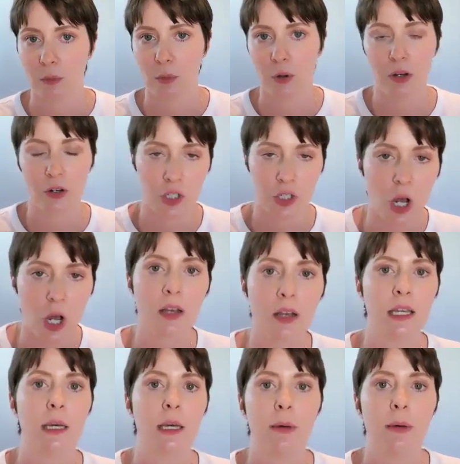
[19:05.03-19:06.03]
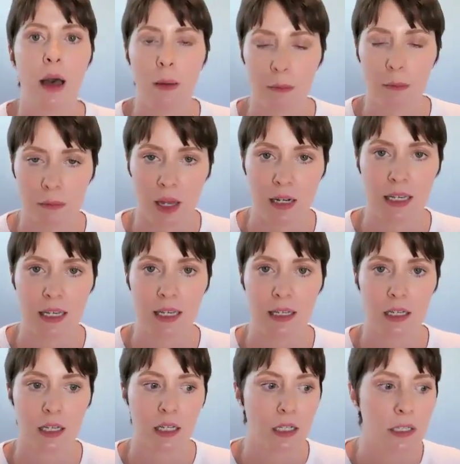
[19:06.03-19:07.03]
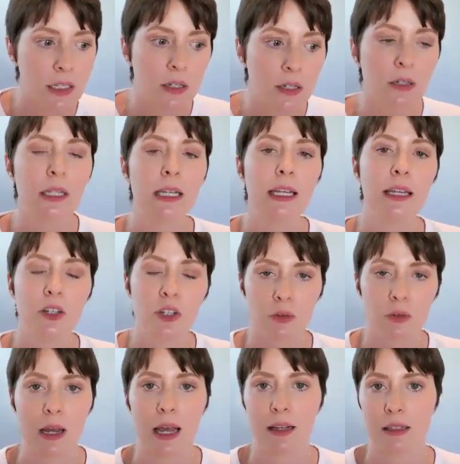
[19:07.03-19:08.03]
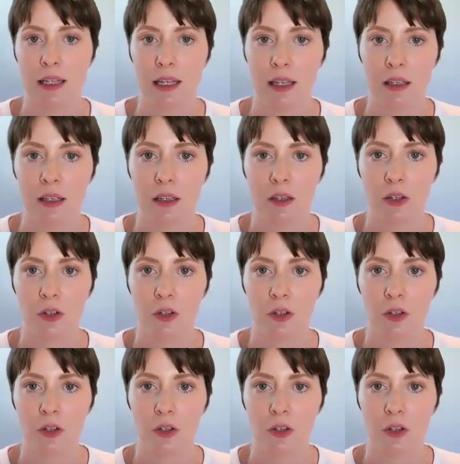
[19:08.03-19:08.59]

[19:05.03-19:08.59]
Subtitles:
where you're talking about money clearly and directly,